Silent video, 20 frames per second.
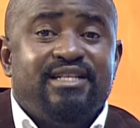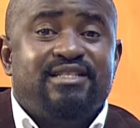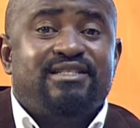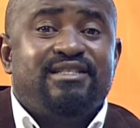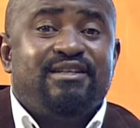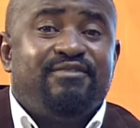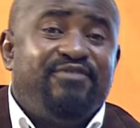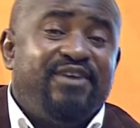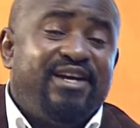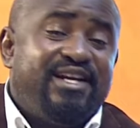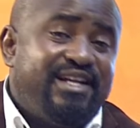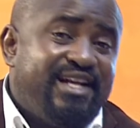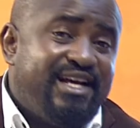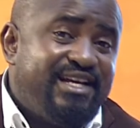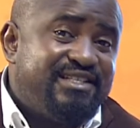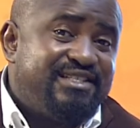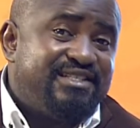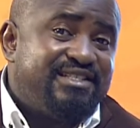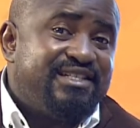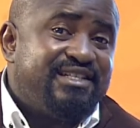the
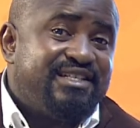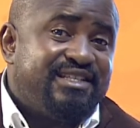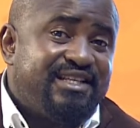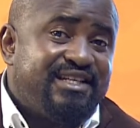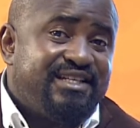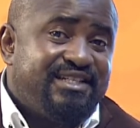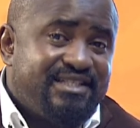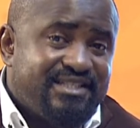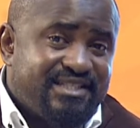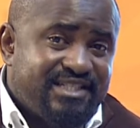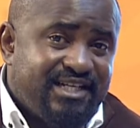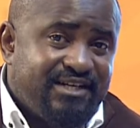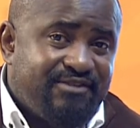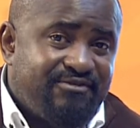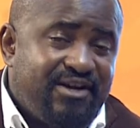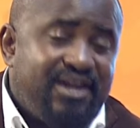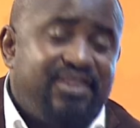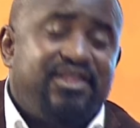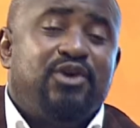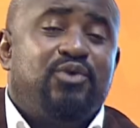financing they deserve.
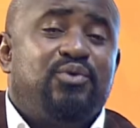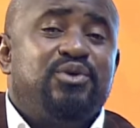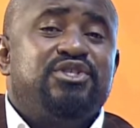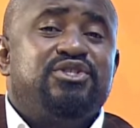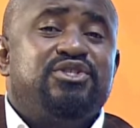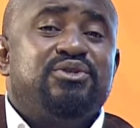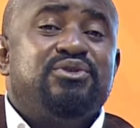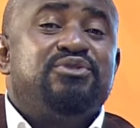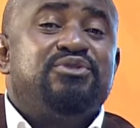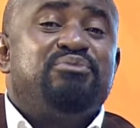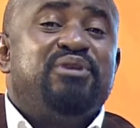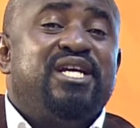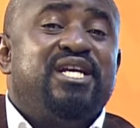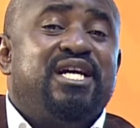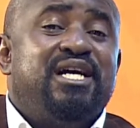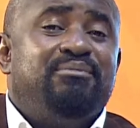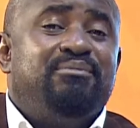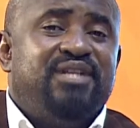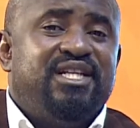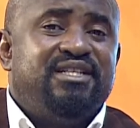Other questions may
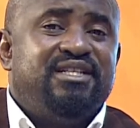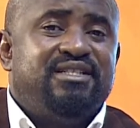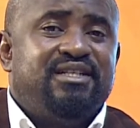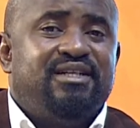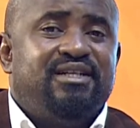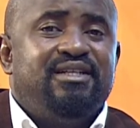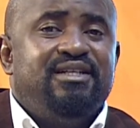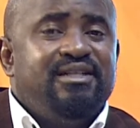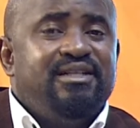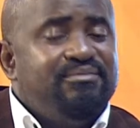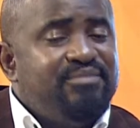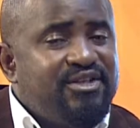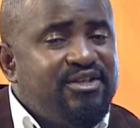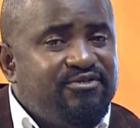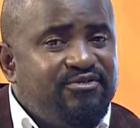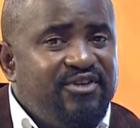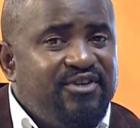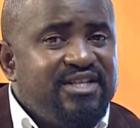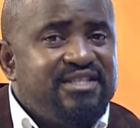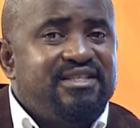come later, but
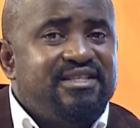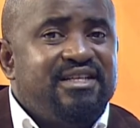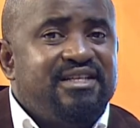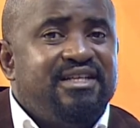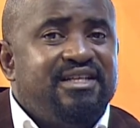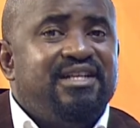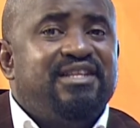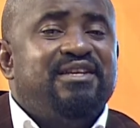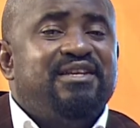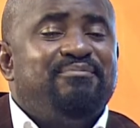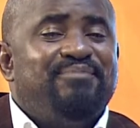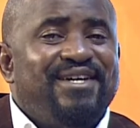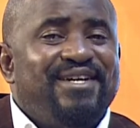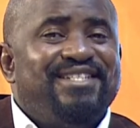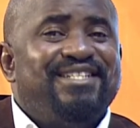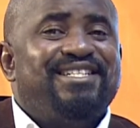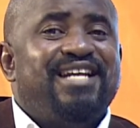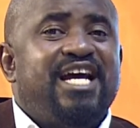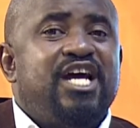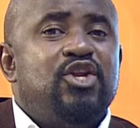first they get the
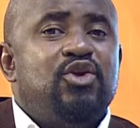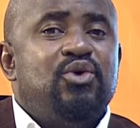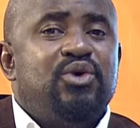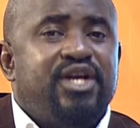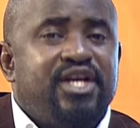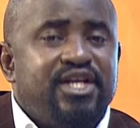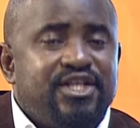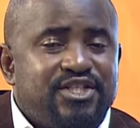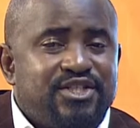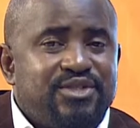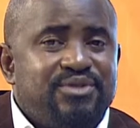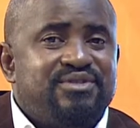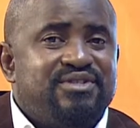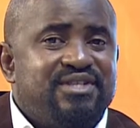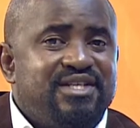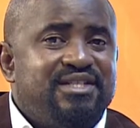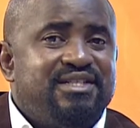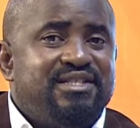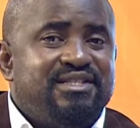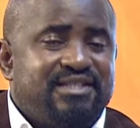budget allocations
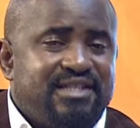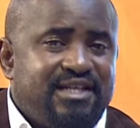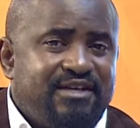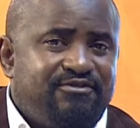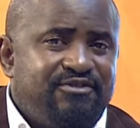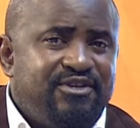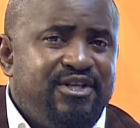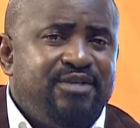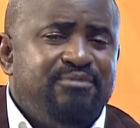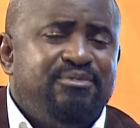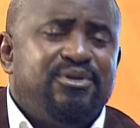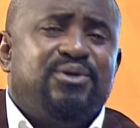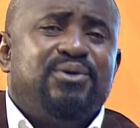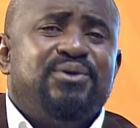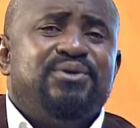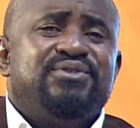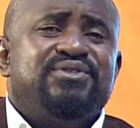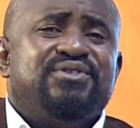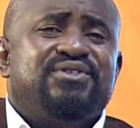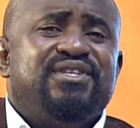they deserve,
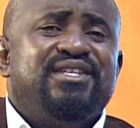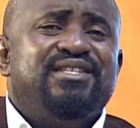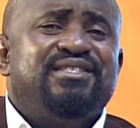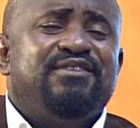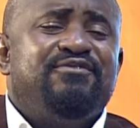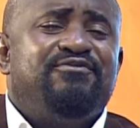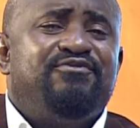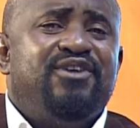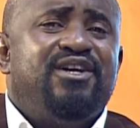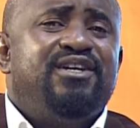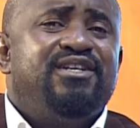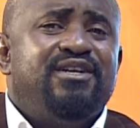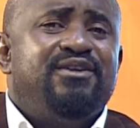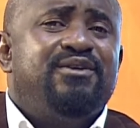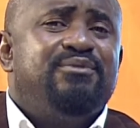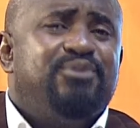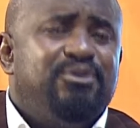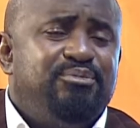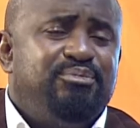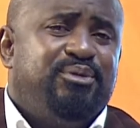because these are
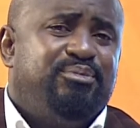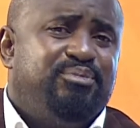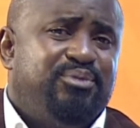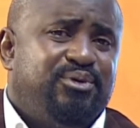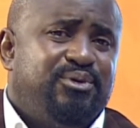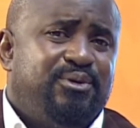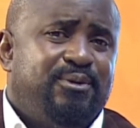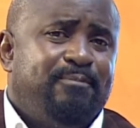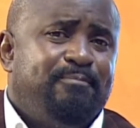vulnerable people.